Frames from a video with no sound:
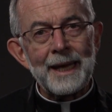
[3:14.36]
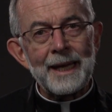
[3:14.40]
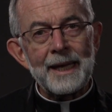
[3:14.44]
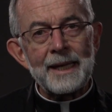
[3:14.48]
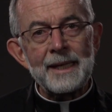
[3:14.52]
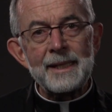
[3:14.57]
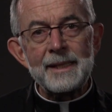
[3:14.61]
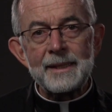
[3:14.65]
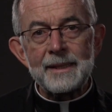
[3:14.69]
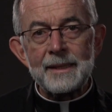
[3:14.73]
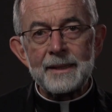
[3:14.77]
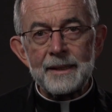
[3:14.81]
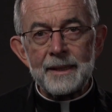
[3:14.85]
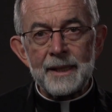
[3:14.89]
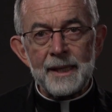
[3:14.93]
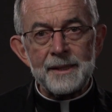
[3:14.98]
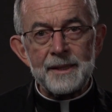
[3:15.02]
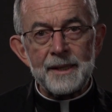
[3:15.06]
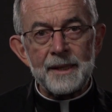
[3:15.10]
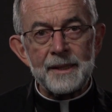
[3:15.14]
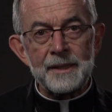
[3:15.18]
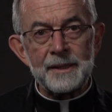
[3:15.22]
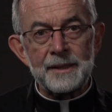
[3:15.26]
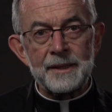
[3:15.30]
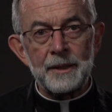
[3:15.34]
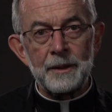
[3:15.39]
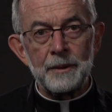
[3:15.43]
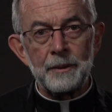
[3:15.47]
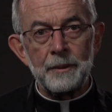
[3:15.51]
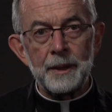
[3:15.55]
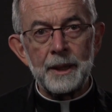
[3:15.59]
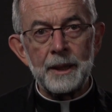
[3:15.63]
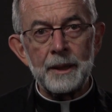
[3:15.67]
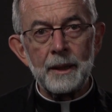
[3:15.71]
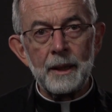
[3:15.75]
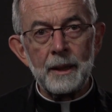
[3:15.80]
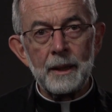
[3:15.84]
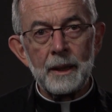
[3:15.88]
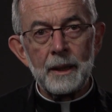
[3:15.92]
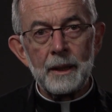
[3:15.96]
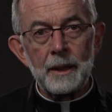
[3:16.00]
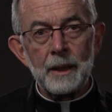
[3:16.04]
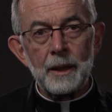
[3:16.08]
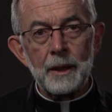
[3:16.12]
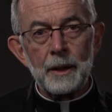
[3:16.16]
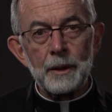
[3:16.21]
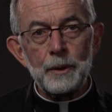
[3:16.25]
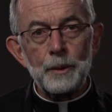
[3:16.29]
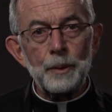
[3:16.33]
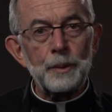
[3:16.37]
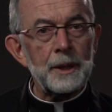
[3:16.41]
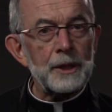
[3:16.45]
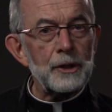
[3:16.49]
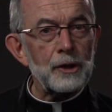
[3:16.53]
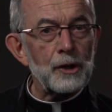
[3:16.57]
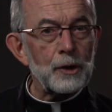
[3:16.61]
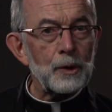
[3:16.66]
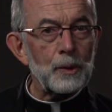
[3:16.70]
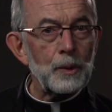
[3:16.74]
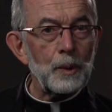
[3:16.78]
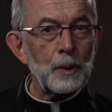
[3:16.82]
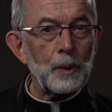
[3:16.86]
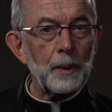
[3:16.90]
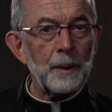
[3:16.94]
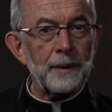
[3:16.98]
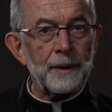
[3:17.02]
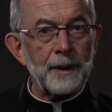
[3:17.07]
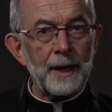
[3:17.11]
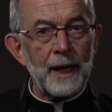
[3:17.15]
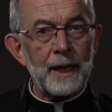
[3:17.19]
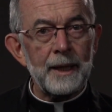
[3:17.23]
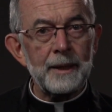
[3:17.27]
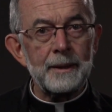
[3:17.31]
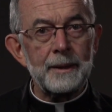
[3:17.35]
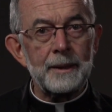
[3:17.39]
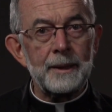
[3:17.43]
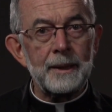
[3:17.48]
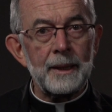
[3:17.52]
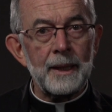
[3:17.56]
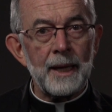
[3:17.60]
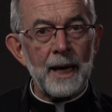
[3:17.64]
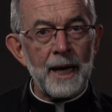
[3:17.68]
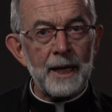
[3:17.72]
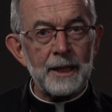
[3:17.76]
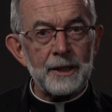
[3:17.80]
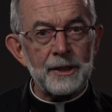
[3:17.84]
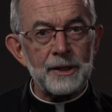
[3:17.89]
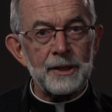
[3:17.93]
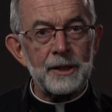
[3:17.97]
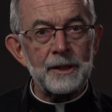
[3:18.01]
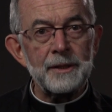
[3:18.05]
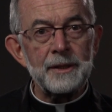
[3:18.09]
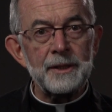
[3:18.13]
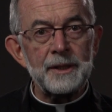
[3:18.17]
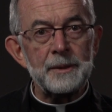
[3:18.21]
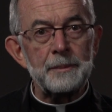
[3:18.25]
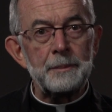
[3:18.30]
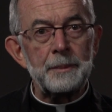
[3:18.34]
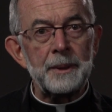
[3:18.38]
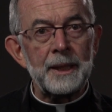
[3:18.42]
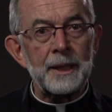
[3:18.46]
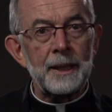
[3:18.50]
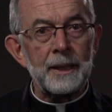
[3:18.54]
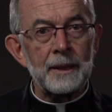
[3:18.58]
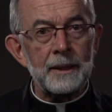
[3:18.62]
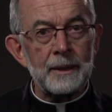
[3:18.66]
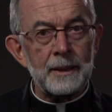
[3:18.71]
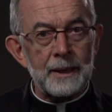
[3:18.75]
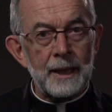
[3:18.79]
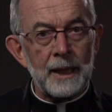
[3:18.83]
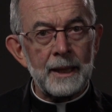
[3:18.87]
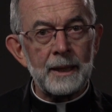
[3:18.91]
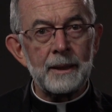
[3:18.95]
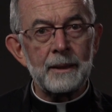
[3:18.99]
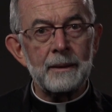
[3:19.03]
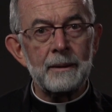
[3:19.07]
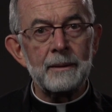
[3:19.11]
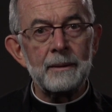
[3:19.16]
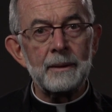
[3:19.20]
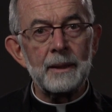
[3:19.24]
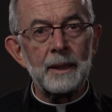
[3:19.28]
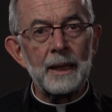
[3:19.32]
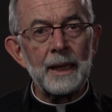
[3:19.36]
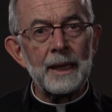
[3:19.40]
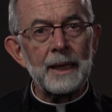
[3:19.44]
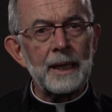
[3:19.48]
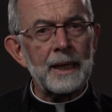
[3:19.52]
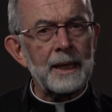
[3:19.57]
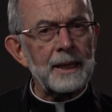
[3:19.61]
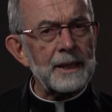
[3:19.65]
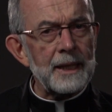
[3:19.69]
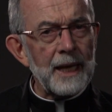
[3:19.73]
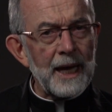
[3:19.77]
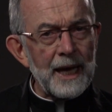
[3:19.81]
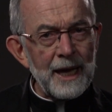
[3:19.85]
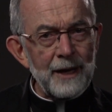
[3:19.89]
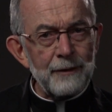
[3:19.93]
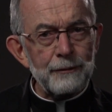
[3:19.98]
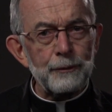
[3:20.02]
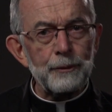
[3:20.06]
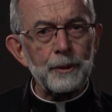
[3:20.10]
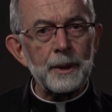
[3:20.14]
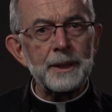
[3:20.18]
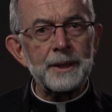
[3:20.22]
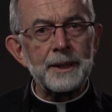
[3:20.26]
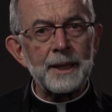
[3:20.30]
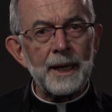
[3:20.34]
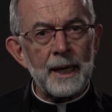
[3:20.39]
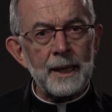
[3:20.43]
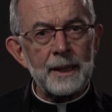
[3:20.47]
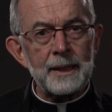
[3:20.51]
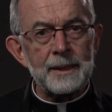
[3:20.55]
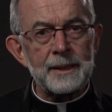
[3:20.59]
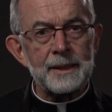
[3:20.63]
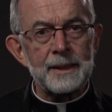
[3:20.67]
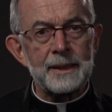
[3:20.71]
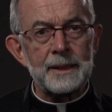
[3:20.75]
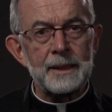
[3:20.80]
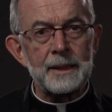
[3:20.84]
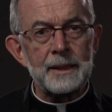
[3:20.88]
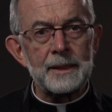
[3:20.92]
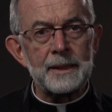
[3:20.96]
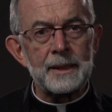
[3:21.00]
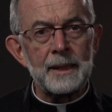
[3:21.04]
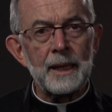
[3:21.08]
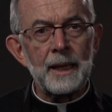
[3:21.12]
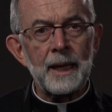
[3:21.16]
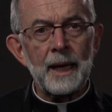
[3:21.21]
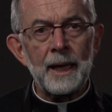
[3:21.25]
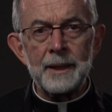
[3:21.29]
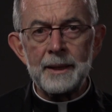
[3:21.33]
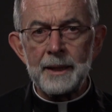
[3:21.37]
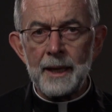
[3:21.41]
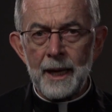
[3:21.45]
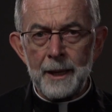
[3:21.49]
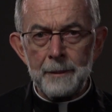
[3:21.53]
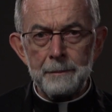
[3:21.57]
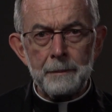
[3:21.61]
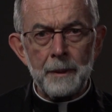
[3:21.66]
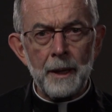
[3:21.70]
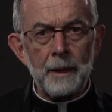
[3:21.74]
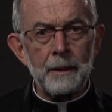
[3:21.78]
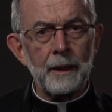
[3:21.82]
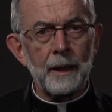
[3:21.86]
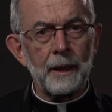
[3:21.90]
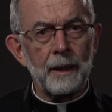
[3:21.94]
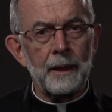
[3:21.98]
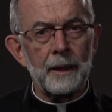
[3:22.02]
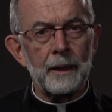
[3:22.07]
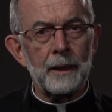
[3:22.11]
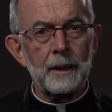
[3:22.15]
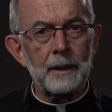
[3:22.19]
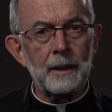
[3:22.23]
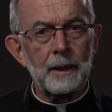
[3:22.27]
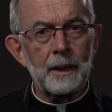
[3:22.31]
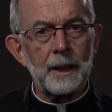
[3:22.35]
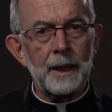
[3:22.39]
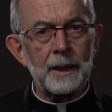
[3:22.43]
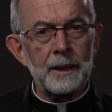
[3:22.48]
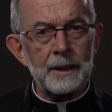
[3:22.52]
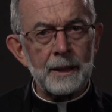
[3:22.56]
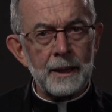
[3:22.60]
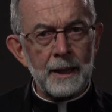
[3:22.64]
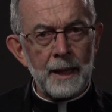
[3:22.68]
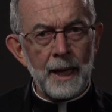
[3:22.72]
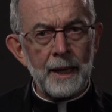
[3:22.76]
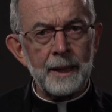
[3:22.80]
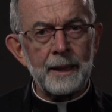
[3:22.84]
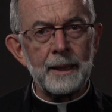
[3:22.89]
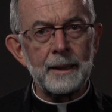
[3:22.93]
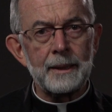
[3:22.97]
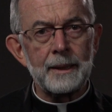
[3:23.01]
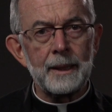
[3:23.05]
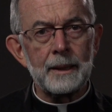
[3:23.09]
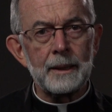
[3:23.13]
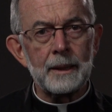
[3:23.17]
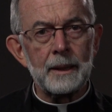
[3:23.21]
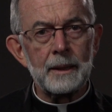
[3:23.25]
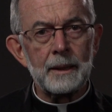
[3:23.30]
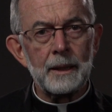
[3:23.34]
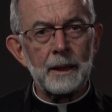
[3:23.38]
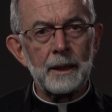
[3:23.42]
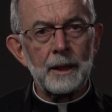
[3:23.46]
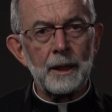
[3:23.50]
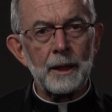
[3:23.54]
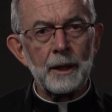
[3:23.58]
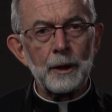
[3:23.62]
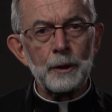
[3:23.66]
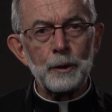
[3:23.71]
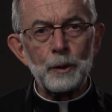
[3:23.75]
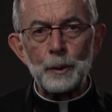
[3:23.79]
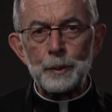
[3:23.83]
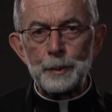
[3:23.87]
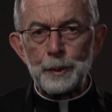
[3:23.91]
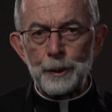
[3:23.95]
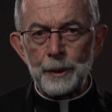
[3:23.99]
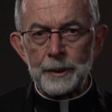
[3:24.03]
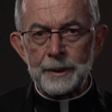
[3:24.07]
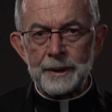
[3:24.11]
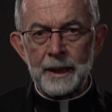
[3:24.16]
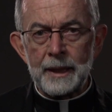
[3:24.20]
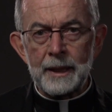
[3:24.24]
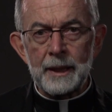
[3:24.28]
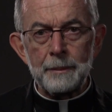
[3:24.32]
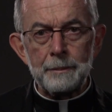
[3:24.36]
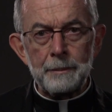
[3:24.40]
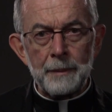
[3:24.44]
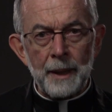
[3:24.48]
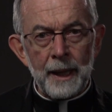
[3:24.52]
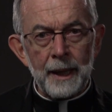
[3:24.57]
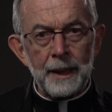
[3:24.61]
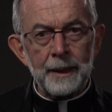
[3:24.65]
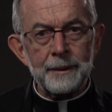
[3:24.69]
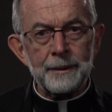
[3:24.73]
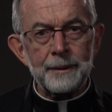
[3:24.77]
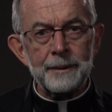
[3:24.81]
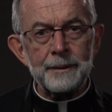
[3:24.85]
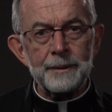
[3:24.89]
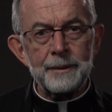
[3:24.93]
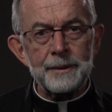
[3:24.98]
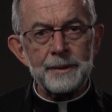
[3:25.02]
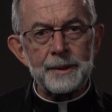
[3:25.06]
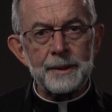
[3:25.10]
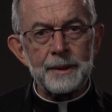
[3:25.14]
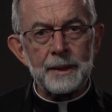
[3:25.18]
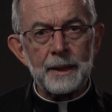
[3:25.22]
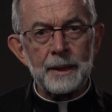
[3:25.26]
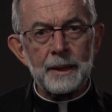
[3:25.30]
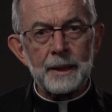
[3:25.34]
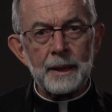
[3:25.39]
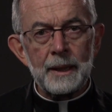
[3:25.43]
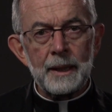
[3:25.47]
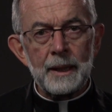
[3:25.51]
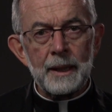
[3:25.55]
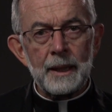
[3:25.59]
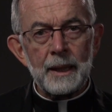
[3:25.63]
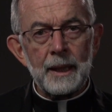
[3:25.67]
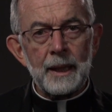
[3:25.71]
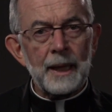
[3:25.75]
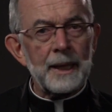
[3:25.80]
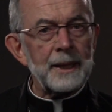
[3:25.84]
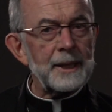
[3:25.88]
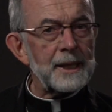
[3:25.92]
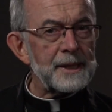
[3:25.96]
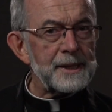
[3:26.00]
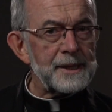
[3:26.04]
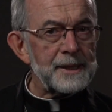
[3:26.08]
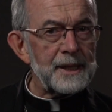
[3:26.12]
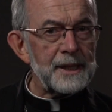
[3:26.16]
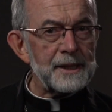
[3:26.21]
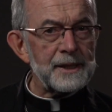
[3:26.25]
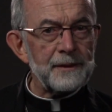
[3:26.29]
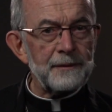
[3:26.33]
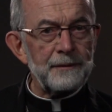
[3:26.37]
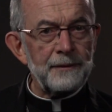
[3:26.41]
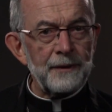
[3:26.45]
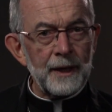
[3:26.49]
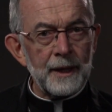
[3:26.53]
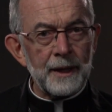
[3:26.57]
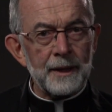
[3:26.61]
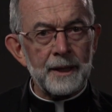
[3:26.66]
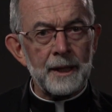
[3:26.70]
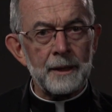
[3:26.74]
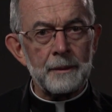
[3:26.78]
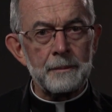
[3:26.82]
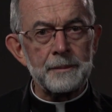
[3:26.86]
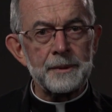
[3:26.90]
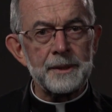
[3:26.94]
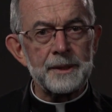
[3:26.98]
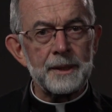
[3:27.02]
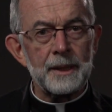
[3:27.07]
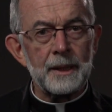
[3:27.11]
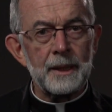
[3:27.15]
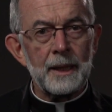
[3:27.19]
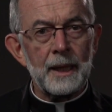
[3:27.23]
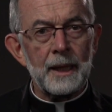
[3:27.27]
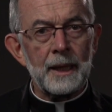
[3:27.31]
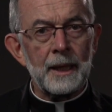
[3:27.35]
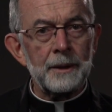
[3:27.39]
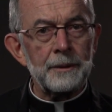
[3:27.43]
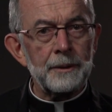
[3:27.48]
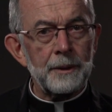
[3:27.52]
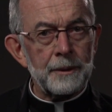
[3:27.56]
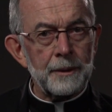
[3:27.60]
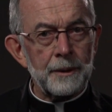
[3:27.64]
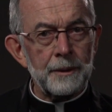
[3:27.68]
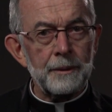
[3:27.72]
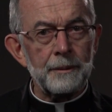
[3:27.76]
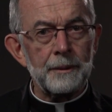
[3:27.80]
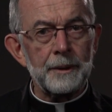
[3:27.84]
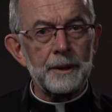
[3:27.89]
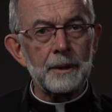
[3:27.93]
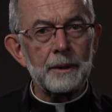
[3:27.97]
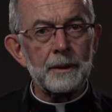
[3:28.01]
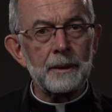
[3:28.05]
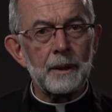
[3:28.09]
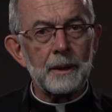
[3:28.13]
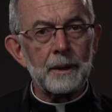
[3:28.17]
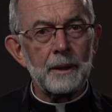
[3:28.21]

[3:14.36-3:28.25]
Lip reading: is necessary to ensure that the actions being taken in every diocese and eparchy in Canada to protect minors and assist victims in current,